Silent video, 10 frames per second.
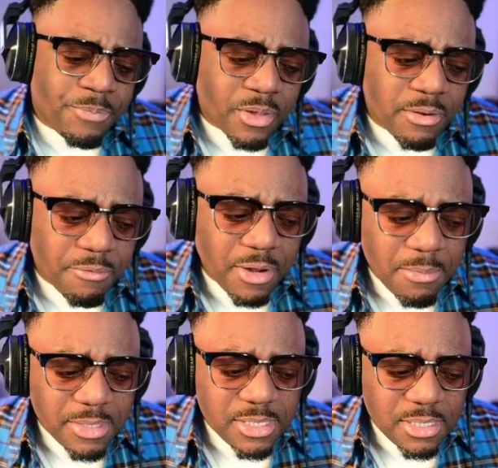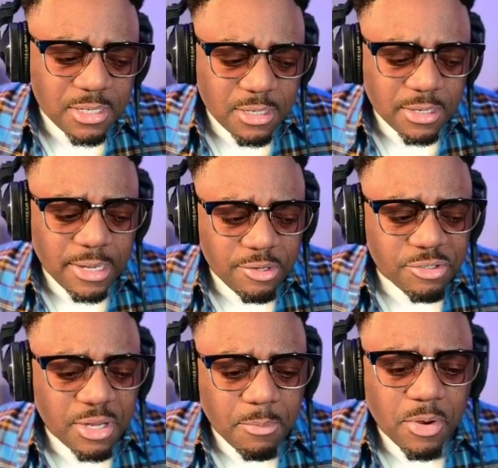for him, this is a
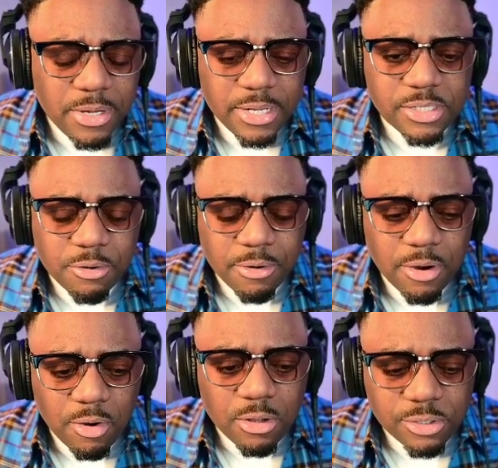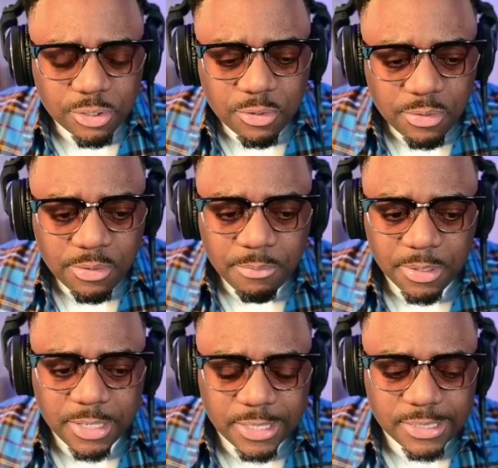interesting point in his career also
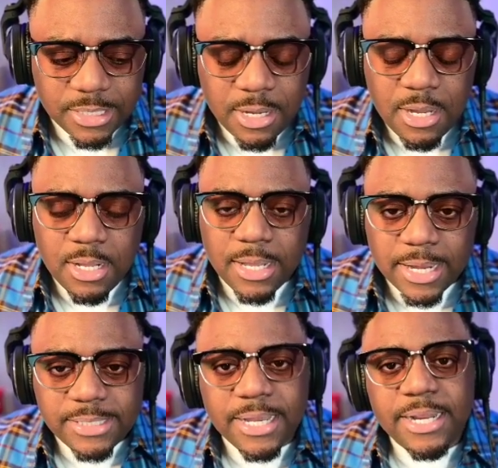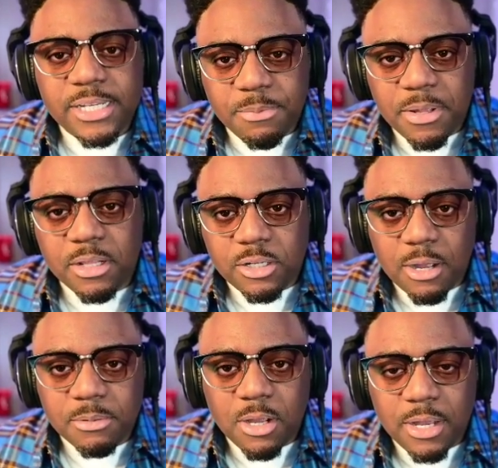because, like I said, he's been the top dog.